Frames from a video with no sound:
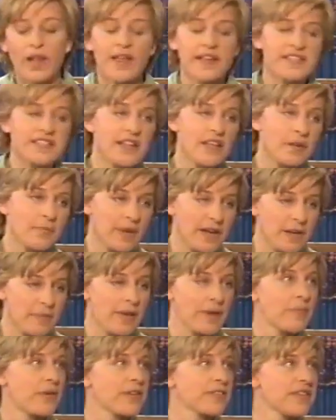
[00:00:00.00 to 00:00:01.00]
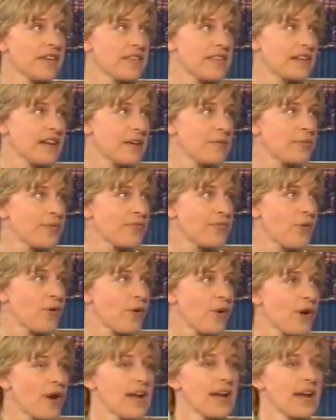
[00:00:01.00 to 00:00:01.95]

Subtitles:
I celebrated my birthday the night before,